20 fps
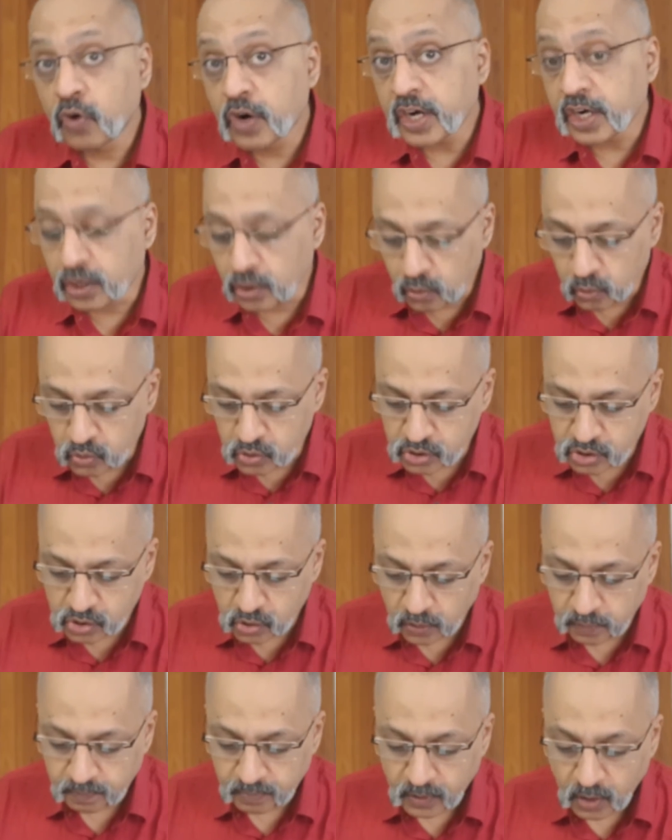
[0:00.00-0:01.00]
Would it do
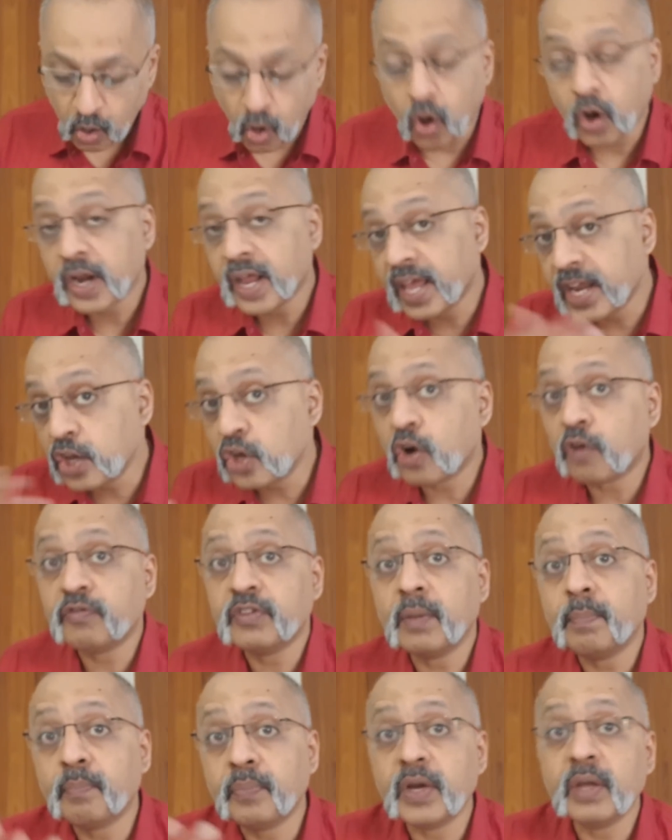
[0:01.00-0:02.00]
so, or any
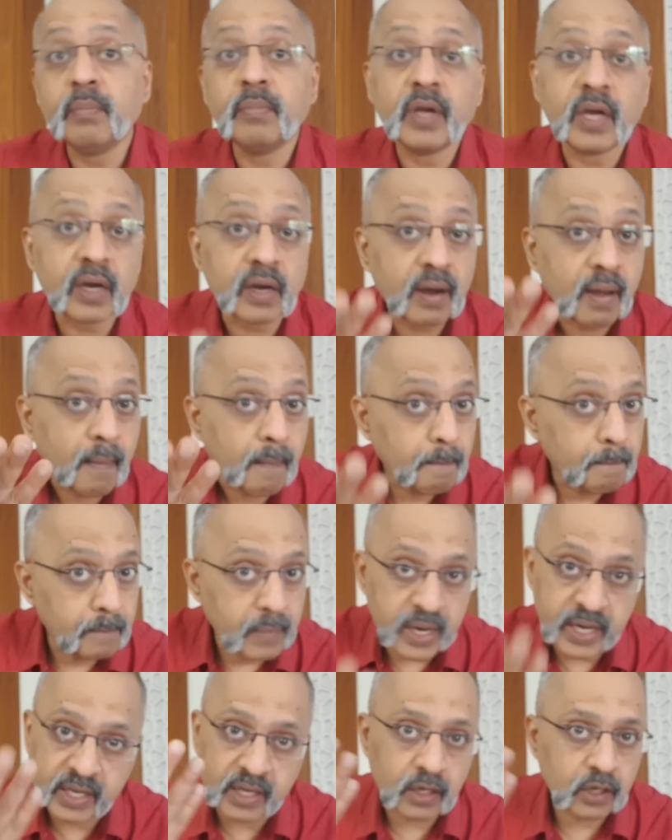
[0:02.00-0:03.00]
of the premier
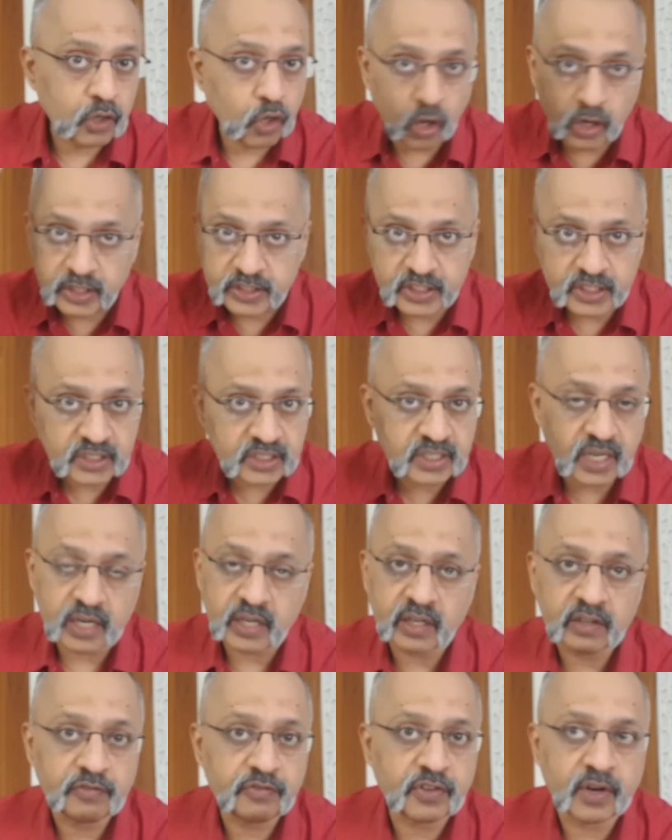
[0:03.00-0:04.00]
medical colleges
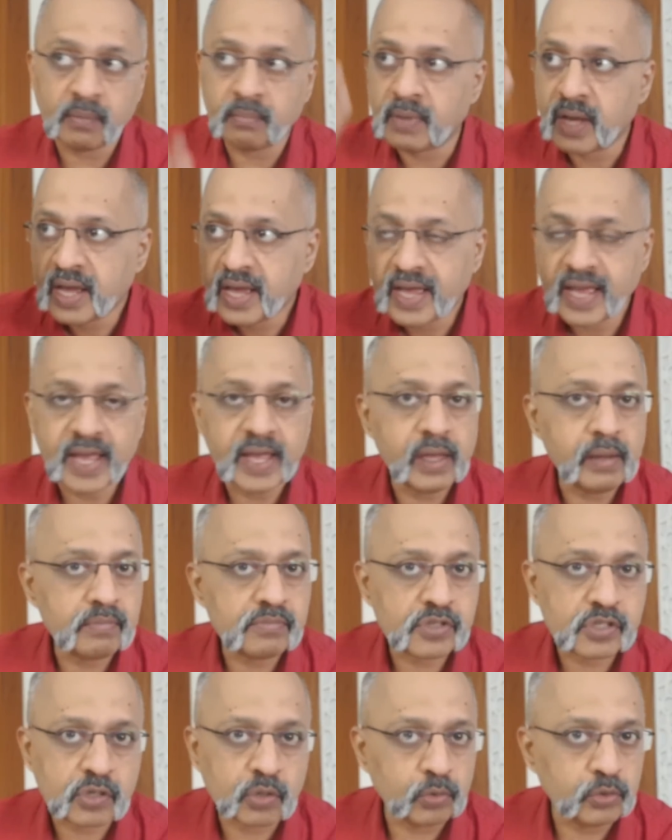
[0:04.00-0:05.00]
starting from
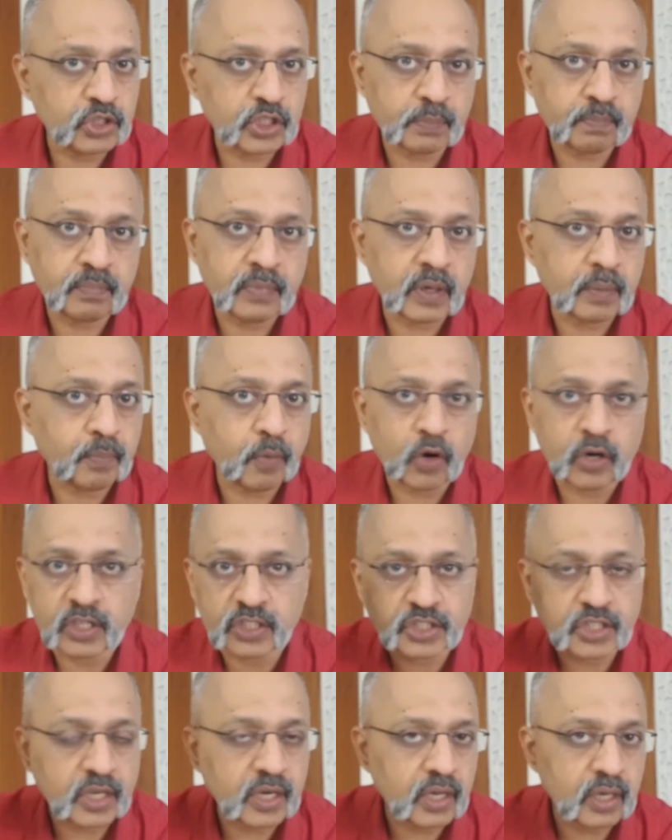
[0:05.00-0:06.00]
AIIMS to Jipmer
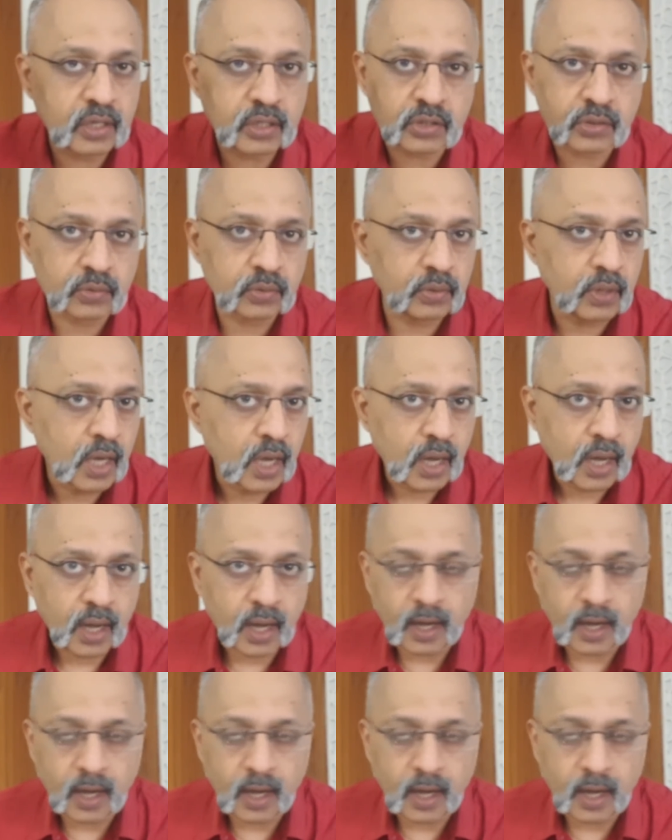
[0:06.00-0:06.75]
Pondicherry to